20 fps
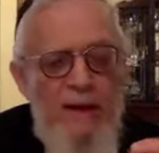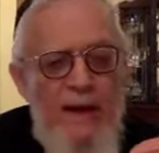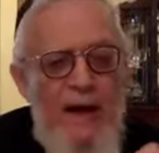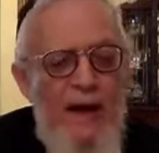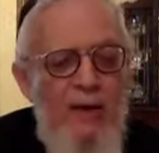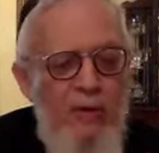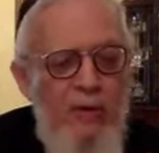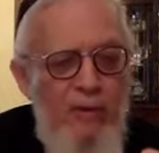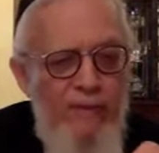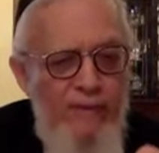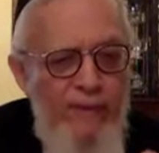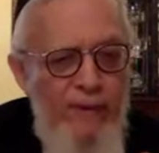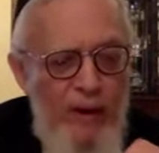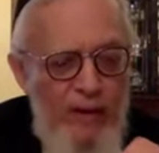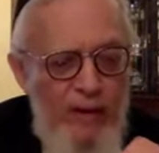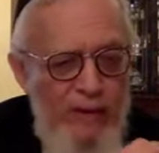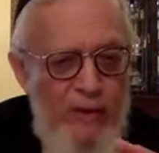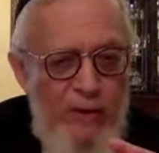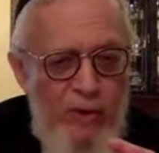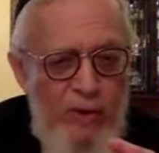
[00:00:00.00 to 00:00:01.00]
Yaakov
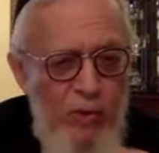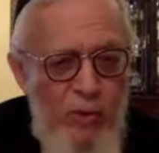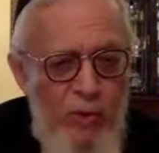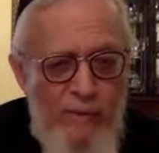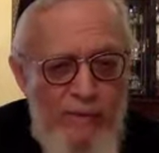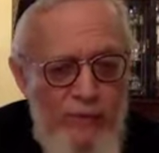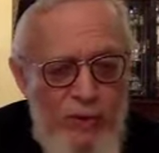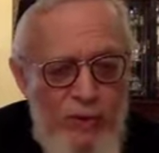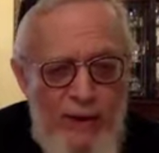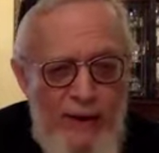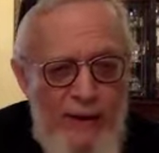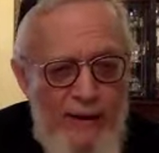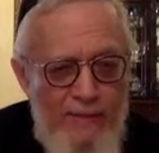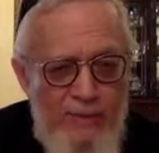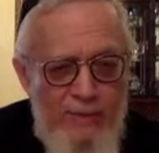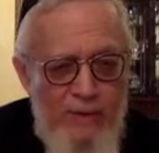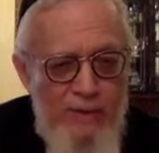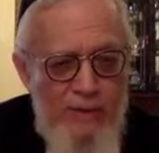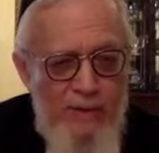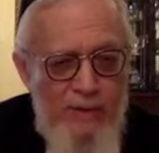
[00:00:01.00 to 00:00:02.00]
fathered the 12
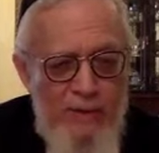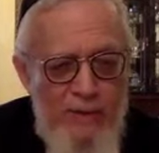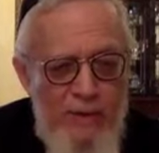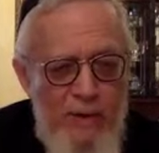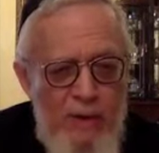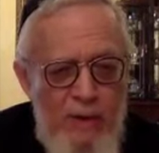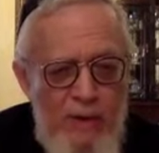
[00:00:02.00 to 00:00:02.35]
tribes,